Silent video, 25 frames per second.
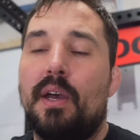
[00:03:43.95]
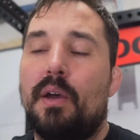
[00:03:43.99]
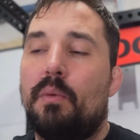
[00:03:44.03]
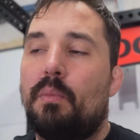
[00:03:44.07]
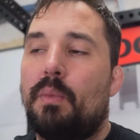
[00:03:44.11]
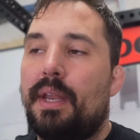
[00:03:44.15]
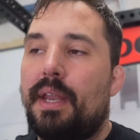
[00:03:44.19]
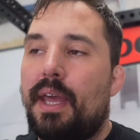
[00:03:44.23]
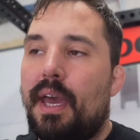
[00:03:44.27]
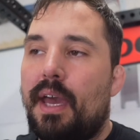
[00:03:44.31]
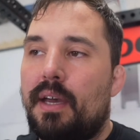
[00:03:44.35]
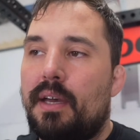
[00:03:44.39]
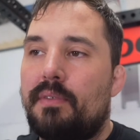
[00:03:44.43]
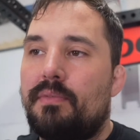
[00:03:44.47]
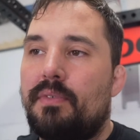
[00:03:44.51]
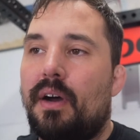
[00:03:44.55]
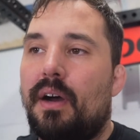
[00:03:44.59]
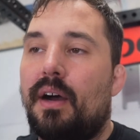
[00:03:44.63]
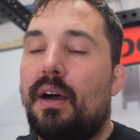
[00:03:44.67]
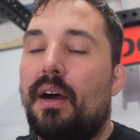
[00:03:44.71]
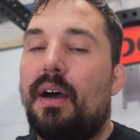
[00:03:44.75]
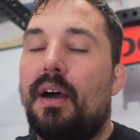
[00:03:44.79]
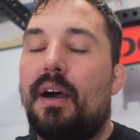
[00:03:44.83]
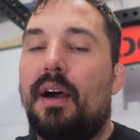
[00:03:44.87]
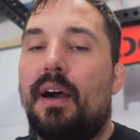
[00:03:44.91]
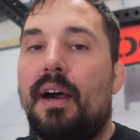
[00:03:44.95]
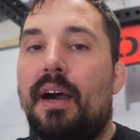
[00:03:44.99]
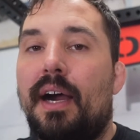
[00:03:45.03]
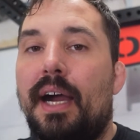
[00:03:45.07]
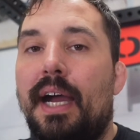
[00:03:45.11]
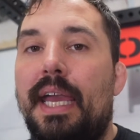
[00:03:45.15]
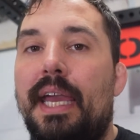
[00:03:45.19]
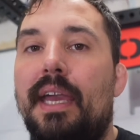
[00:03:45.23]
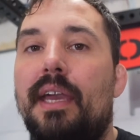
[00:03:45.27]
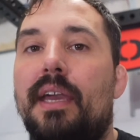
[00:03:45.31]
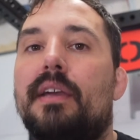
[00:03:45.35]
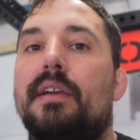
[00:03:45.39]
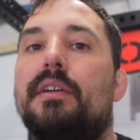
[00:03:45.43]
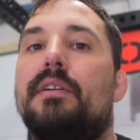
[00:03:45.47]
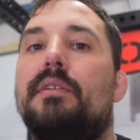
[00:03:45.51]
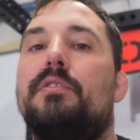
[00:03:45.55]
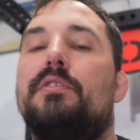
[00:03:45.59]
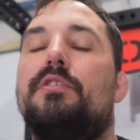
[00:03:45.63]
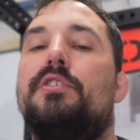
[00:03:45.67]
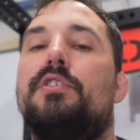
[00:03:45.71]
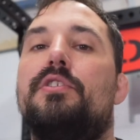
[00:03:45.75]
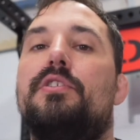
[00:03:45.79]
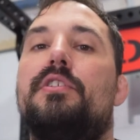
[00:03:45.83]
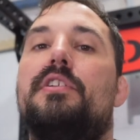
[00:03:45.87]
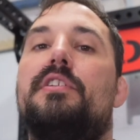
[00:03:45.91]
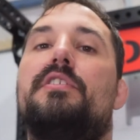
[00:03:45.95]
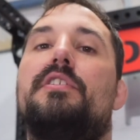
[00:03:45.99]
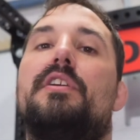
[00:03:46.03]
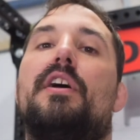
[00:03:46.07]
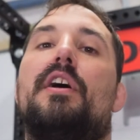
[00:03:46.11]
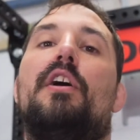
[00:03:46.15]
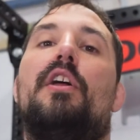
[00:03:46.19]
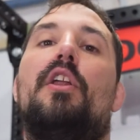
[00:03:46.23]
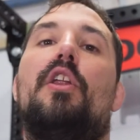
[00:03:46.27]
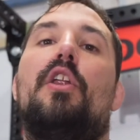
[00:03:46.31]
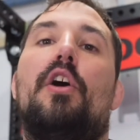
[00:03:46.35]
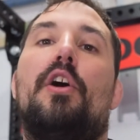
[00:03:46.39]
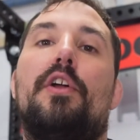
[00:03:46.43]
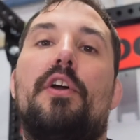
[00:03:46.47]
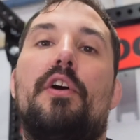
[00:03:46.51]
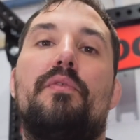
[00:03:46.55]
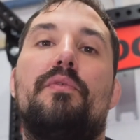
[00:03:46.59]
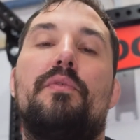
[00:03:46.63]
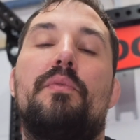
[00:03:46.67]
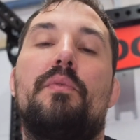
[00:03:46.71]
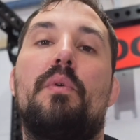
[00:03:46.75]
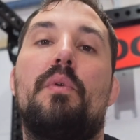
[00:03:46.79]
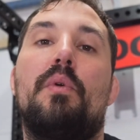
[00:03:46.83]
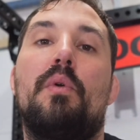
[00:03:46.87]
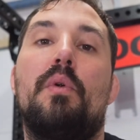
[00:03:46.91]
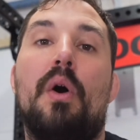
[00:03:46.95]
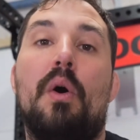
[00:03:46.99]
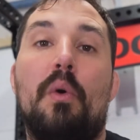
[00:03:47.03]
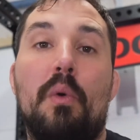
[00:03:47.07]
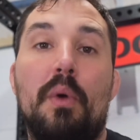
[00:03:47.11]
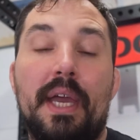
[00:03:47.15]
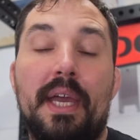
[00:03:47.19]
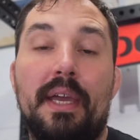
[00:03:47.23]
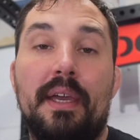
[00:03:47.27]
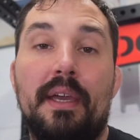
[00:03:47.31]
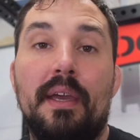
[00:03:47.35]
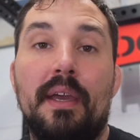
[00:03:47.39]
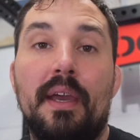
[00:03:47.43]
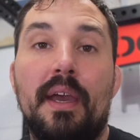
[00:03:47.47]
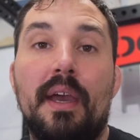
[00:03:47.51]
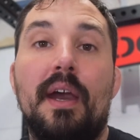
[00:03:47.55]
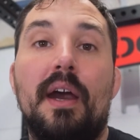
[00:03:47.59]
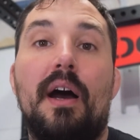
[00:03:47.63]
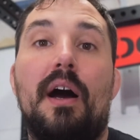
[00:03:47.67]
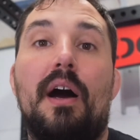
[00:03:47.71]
Whenever I did a lot of rowing,